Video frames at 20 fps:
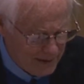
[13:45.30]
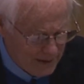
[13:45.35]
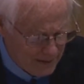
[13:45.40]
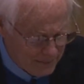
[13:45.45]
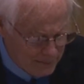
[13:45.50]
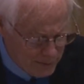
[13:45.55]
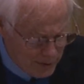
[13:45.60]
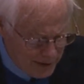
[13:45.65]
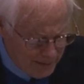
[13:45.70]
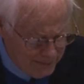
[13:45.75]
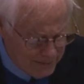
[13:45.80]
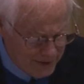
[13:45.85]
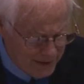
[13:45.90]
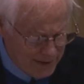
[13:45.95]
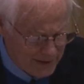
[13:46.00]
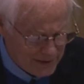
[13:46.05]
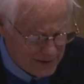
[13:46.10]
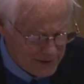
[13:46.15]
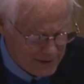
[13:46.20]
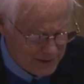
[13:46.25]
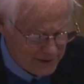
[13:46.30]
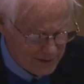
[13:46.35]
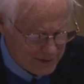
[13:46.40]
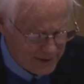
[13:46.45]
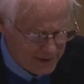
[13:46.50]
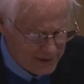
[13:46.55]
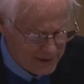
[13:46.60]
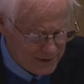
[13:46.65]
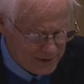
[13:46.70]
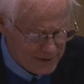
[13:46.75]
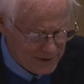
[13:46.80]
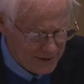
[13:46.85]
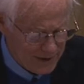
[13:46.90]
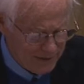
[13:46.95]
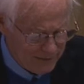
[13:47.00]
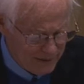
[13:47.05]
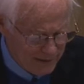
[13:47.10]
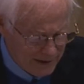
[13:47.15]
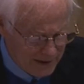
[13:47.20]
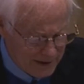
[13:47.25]
property considerations have
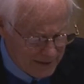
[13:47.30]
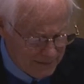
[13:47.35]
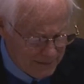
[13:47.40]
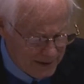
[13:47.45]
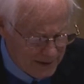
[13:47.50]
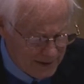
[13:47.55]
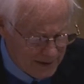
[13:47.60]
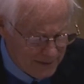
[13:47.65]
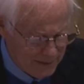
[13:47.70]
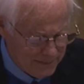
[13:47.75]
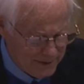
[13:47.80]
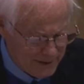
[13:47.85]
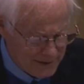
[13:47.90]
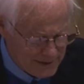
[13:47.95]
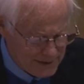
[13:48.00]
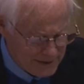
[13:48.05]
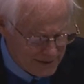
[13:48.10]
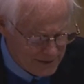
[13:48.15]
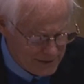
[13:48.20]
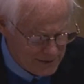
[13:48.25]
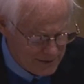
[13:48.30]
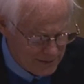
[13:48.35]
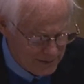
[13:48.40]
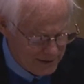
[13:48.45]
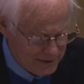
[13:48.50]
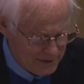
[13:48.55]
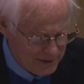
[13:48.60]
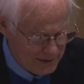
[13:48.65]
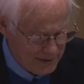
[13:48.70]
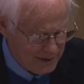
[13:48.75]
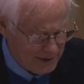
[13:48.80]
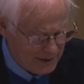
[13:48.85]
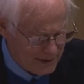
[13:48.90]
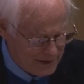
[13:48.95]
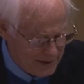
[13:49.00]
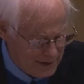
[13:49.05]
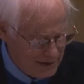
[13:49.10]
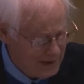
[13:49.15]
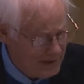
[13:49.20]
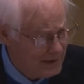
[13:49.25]
again become accentuated in a
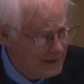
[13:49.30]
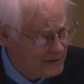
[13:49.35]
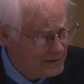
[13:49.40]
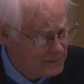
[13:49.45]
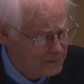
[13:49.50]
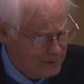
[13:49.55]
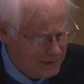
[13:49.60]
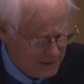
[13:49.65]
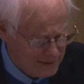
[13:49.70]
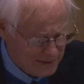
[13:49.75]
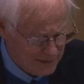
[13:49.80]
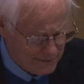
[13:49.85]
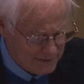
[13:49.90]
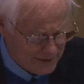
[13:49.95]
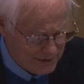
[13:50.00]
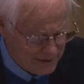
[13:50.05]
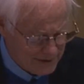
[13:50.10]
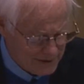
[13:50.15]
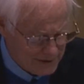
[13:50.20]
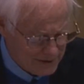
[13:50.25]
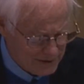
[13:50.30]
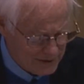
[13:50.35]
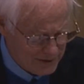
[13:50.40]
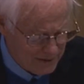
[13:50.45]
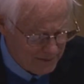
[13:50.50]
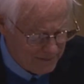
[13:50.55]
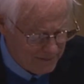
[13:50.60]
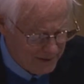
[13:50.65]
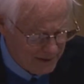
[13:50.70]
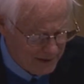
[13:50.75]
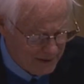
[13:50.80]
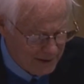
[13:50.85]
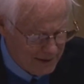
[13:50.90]
key aspect of citizenship,